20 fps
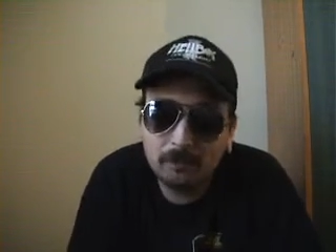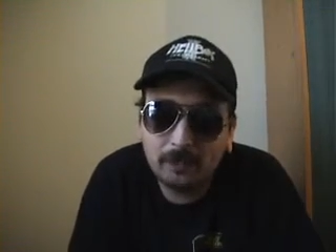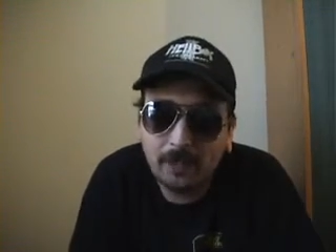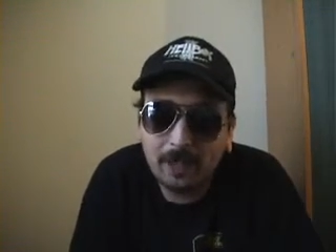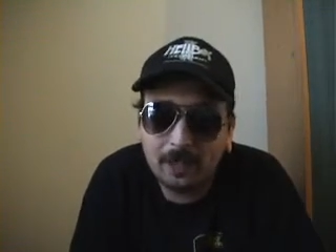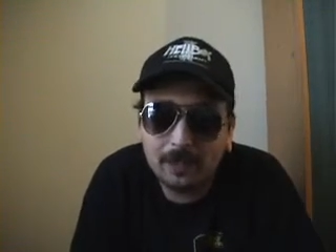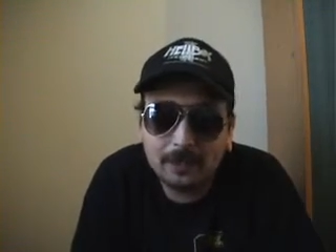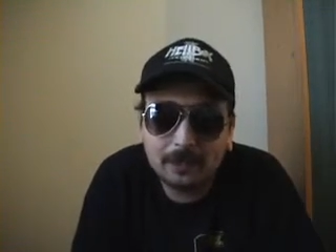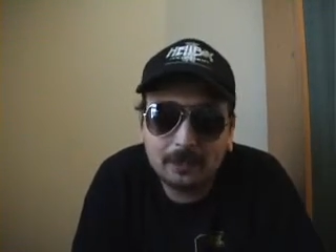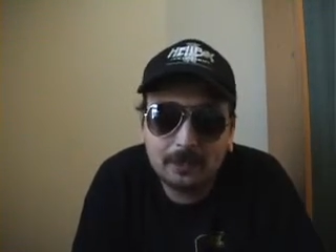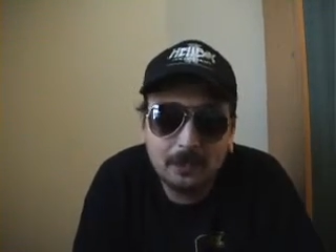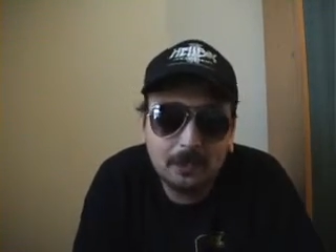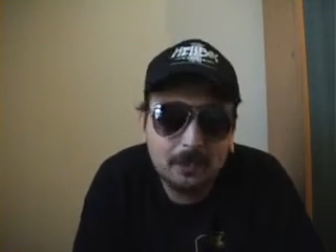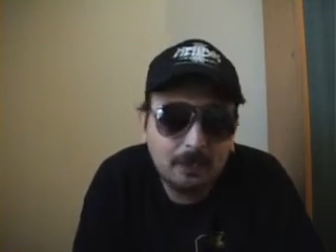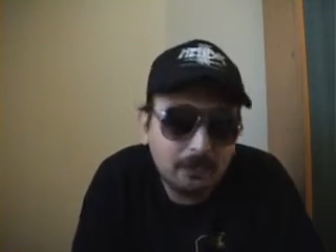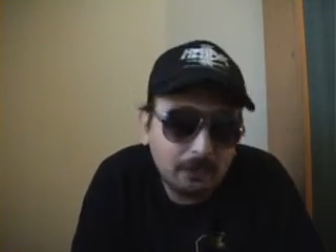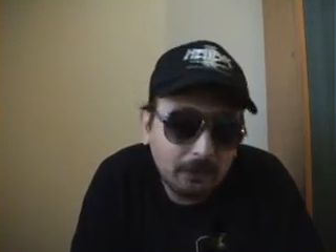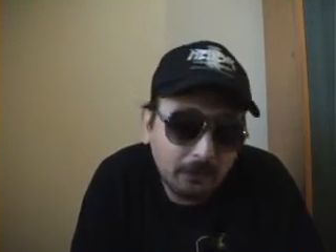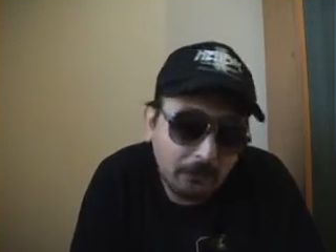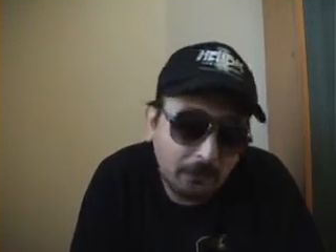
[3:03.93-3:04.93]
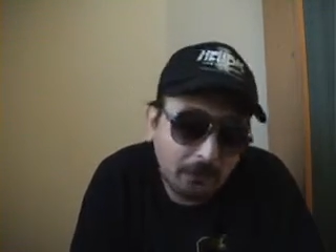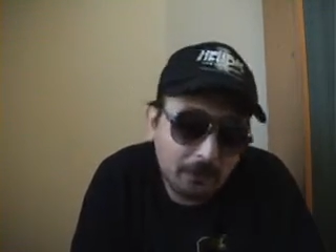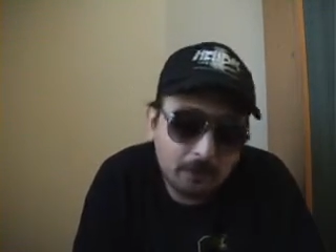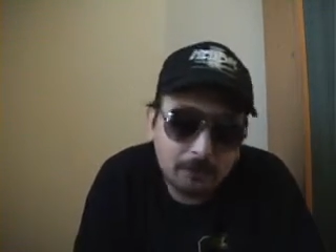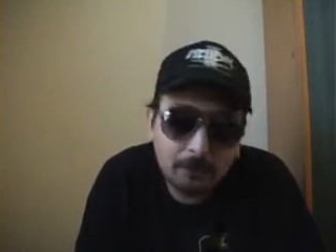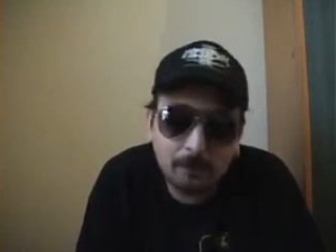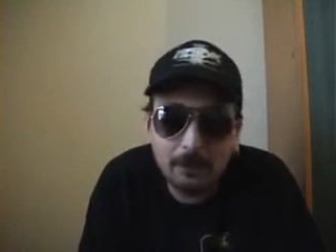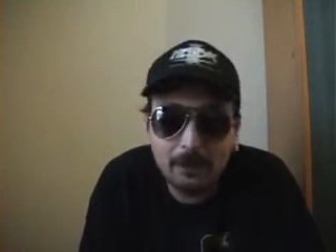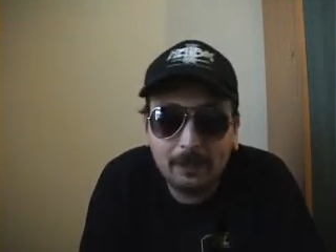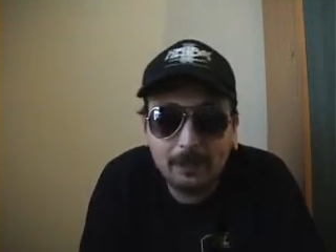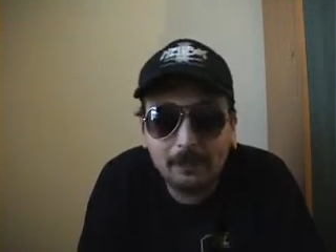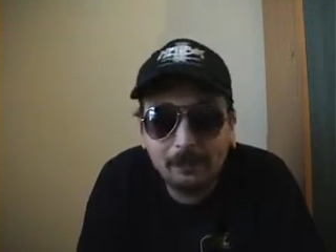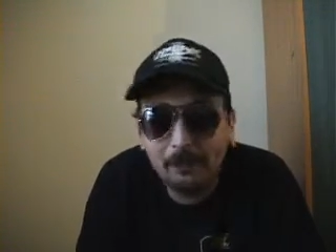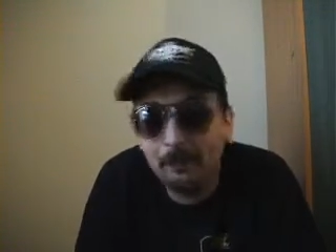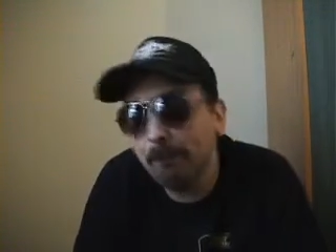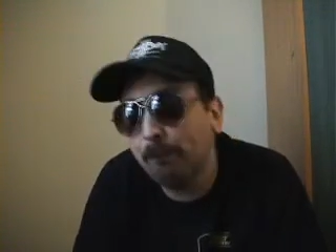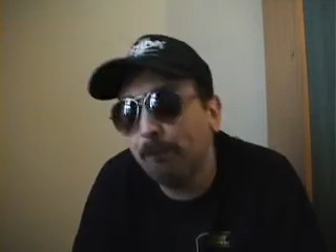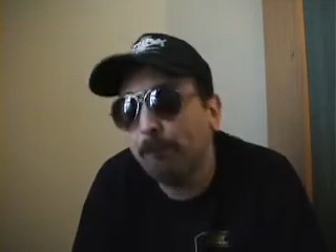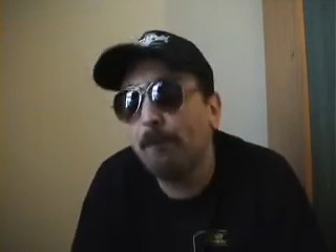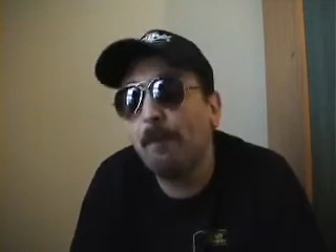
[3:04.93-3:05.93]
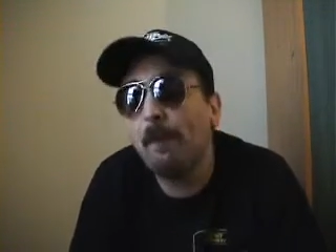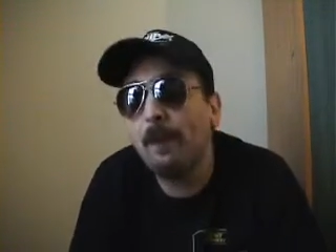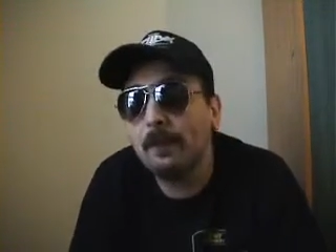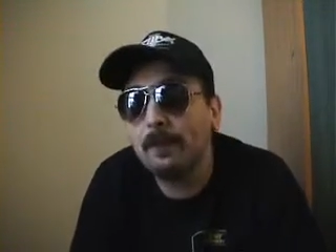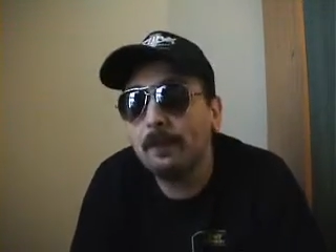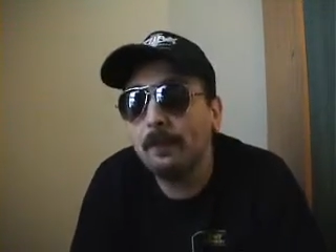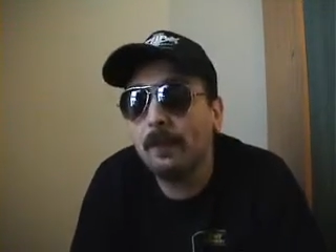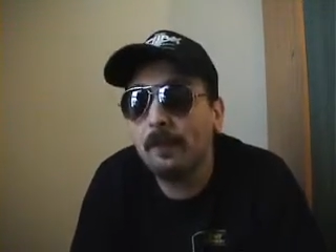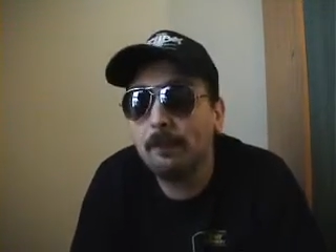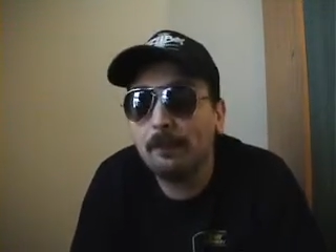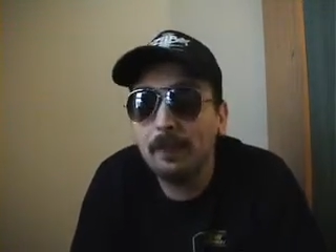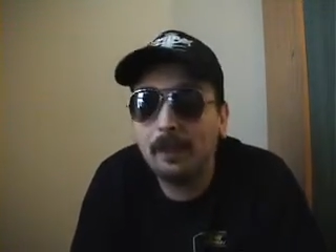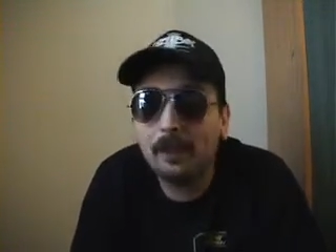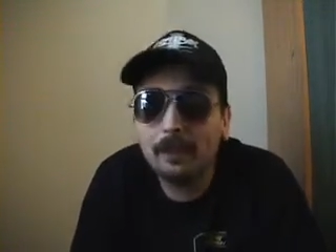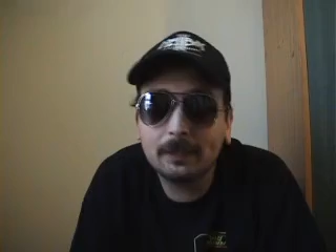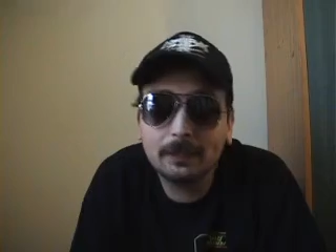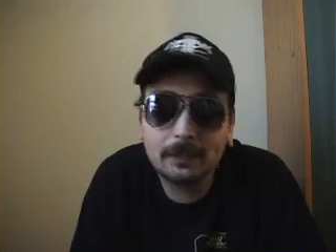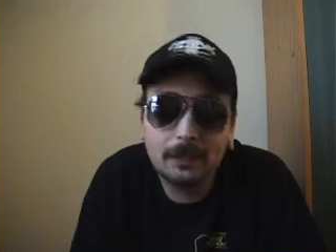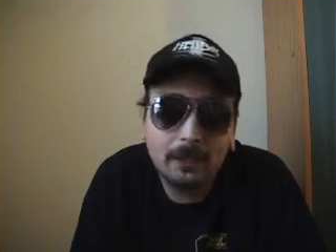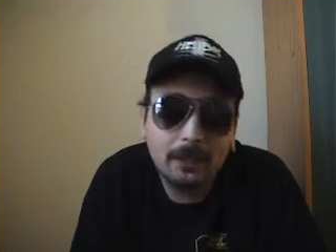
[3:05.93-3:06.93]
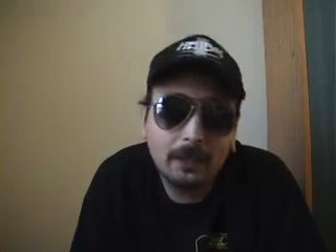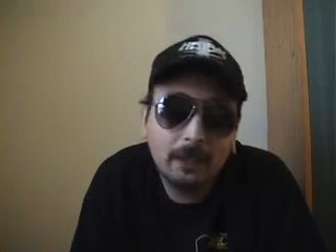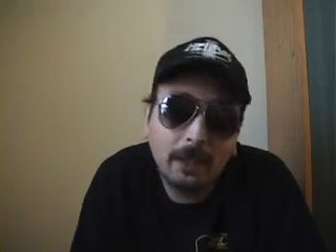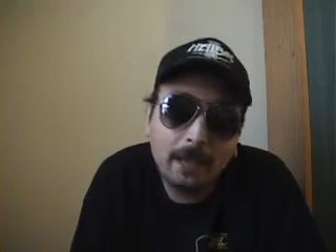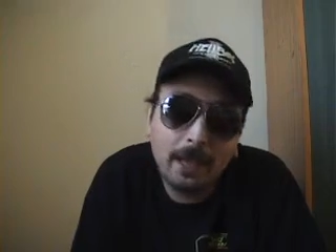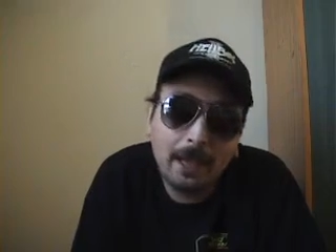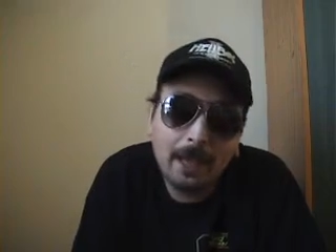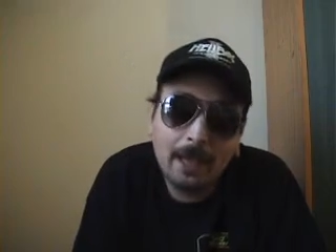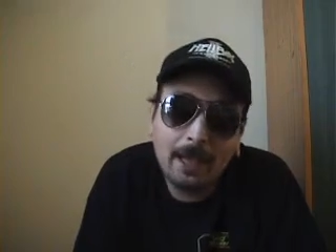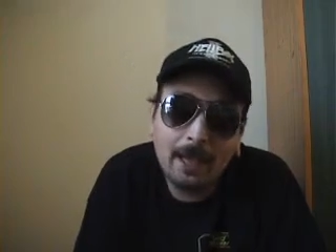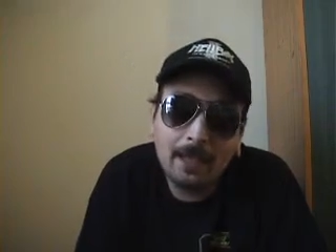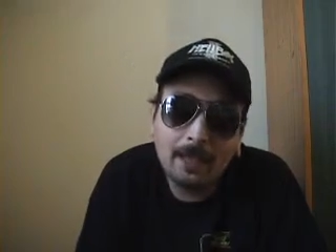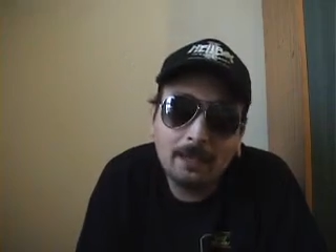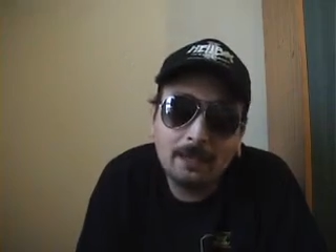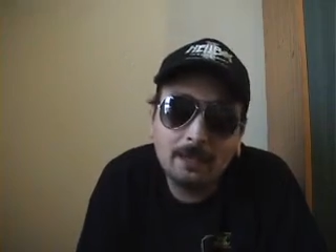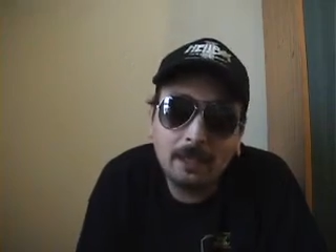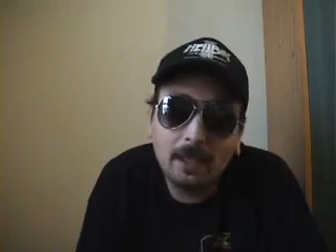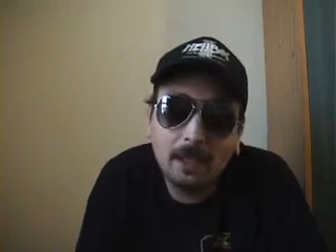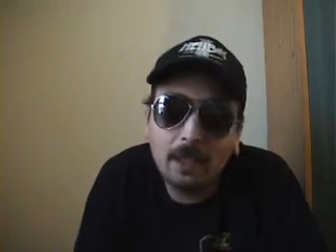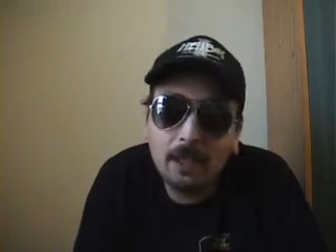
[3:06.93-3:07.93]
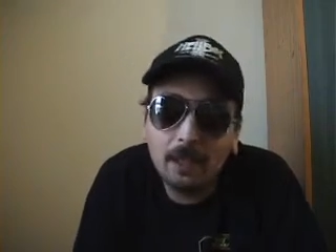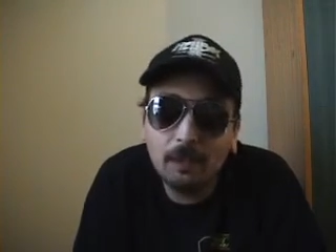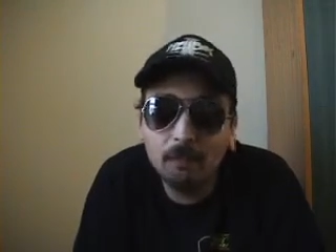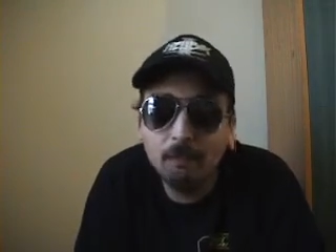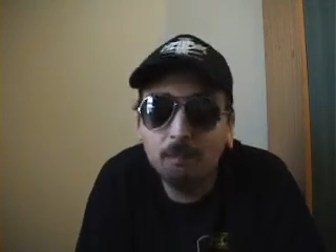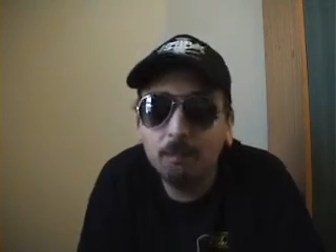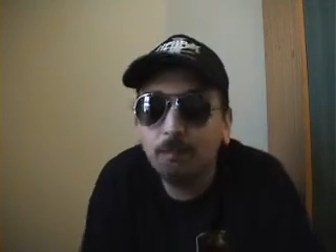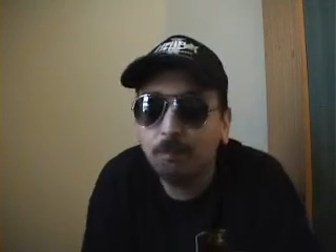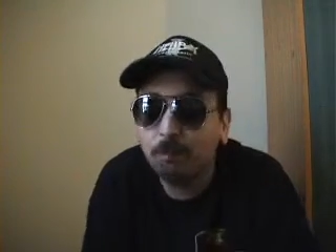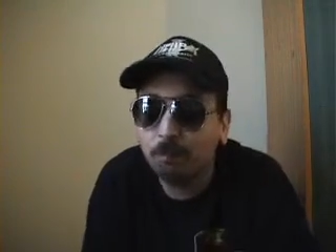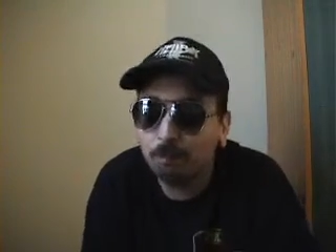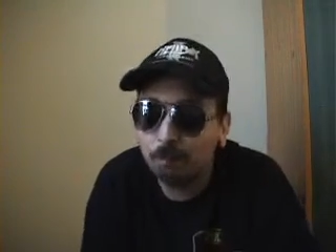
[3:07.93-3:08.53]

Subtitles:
gangster who owes money to a big-time gangster, and